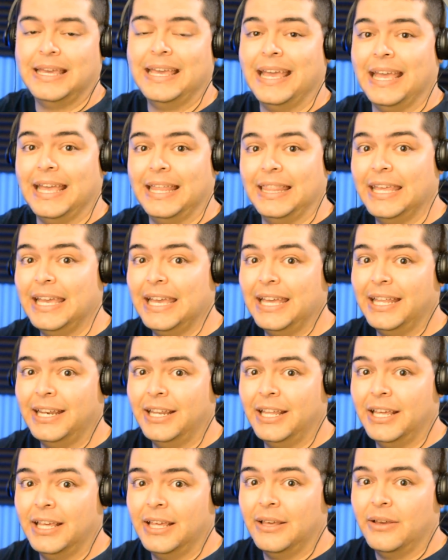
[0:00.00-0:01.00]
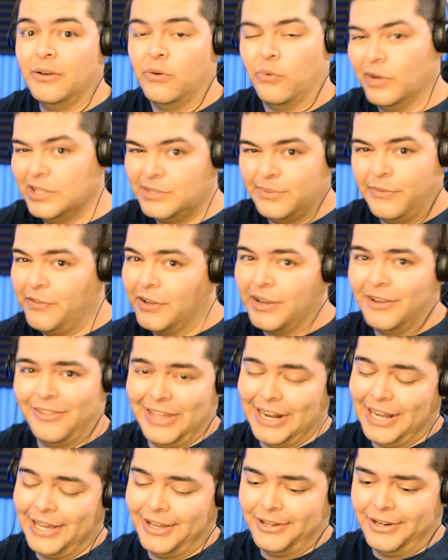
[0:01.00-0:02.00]
And then, once we figure
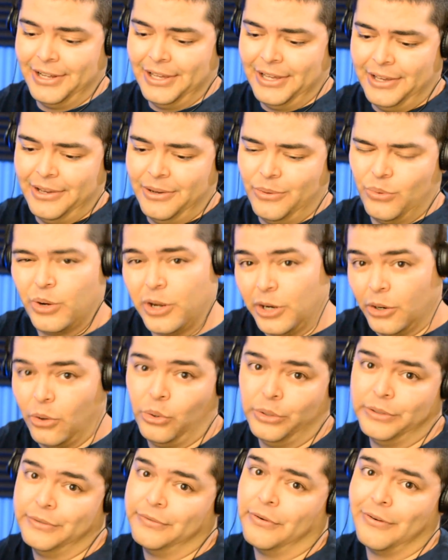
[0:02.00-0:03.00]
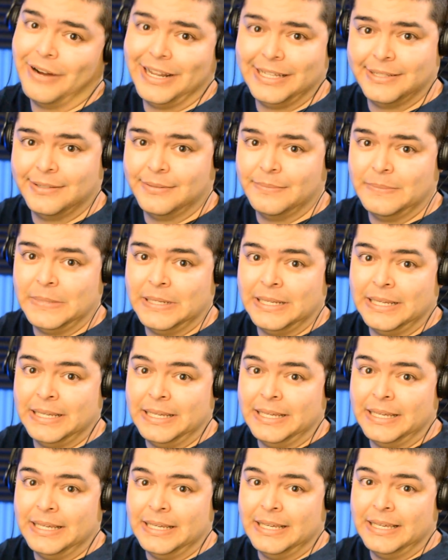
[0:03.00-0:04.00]
that out, we're going to hold it for ransom.
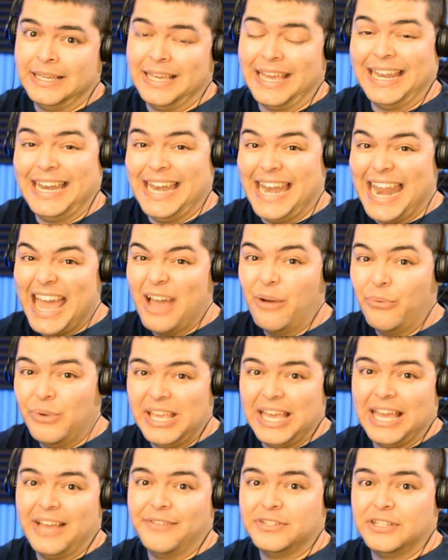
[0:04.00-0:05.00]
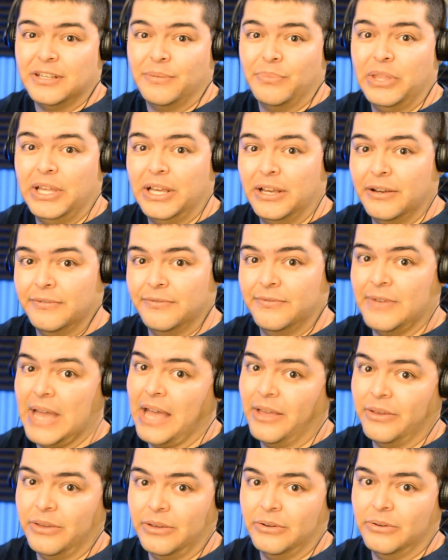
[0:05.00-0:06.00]
And now we have something of
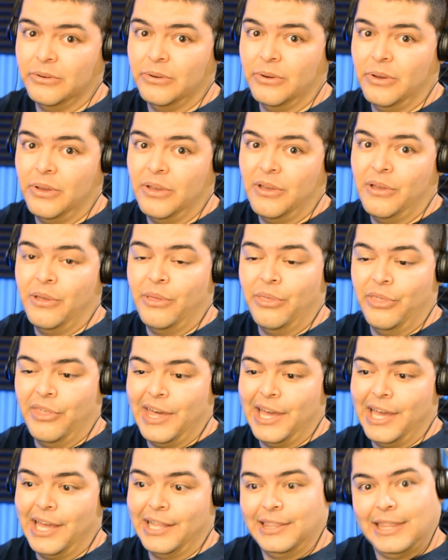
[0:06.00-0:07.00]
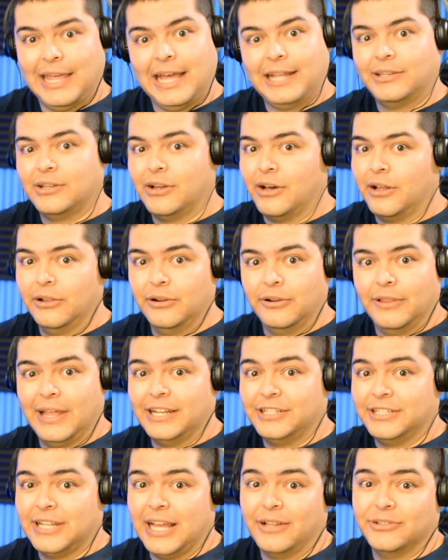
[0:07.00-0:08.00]
value that toddler,
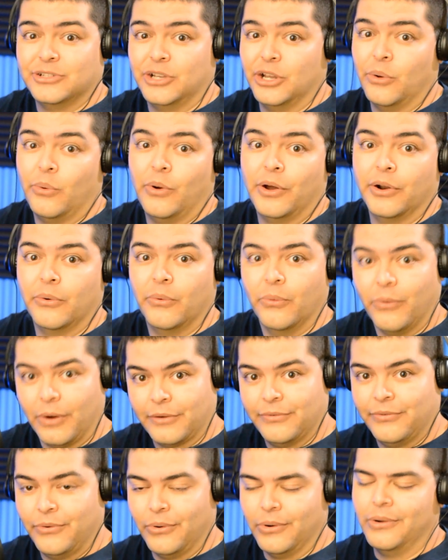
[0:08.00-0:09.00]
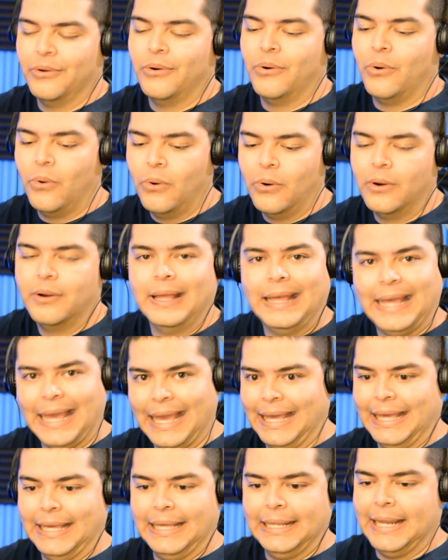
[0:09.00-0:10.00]
that child's going to want to work for or
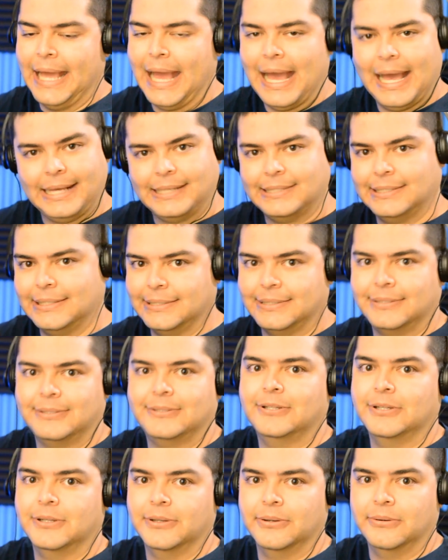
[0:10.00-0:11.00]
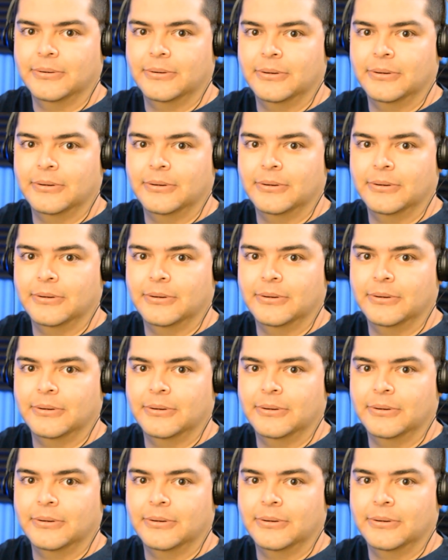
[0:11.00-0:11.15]
gain access to.